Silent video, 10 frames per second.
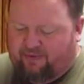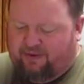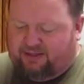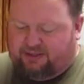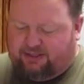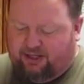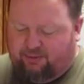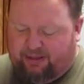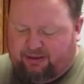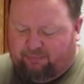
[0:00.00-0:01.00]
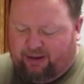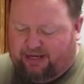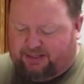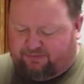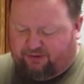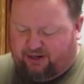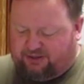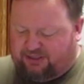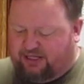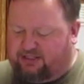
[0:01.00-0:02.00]
This is going to be the base for
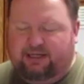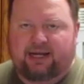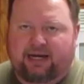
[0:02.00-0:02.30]
our seasoning.